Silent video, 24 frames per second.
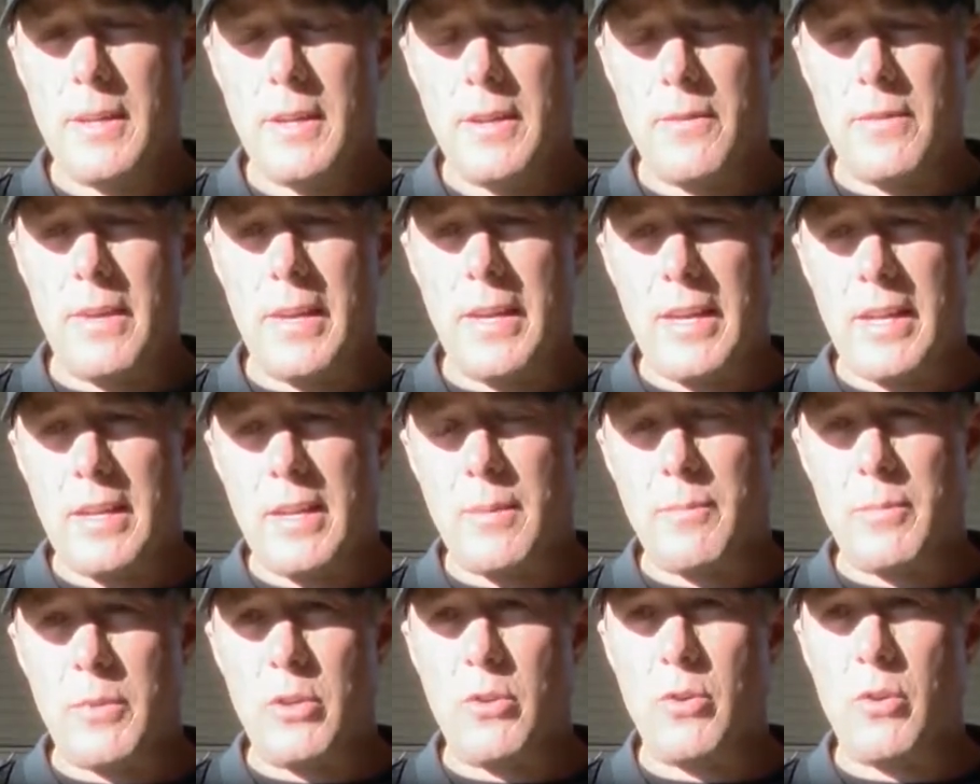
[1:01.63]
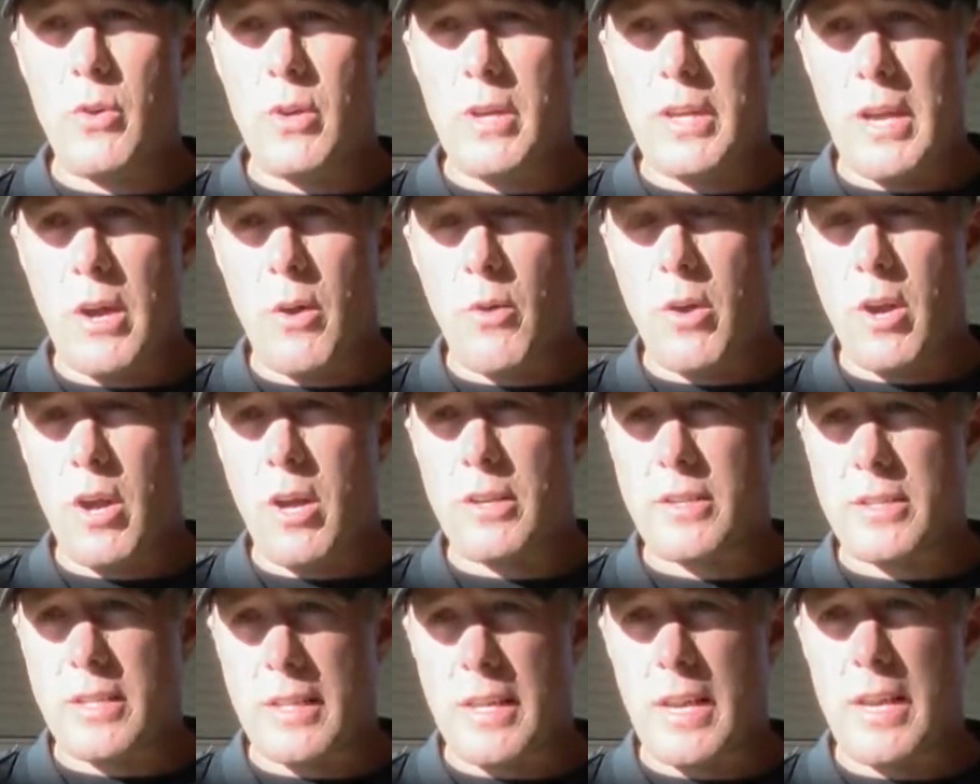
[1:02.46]
If they end up do going out
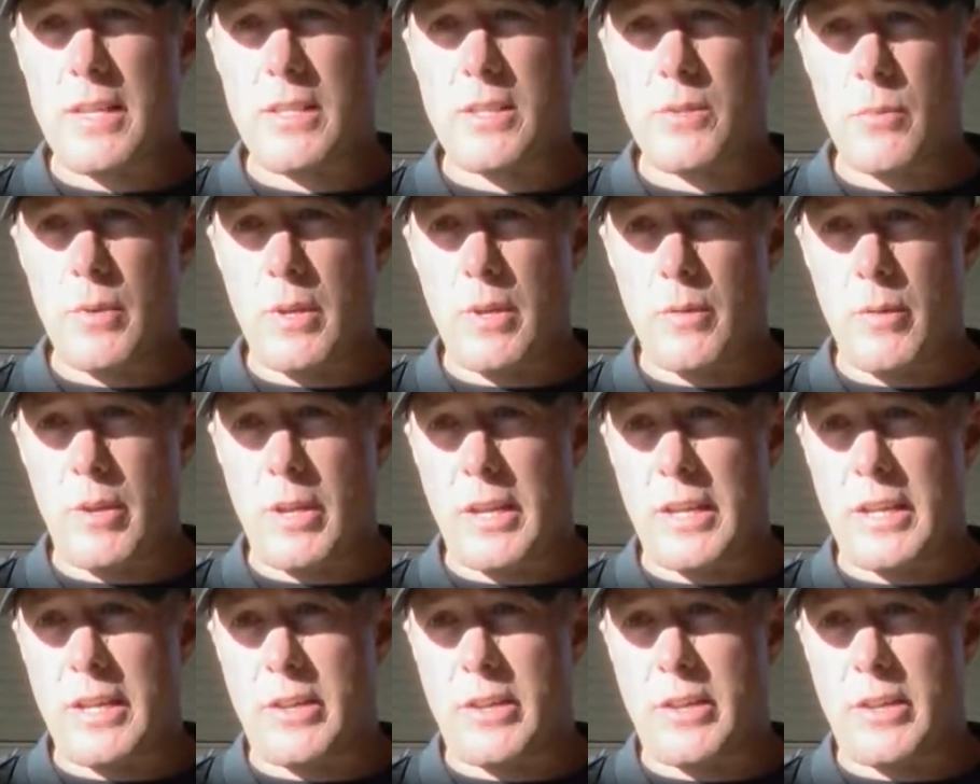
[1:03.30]
onto the ice, we really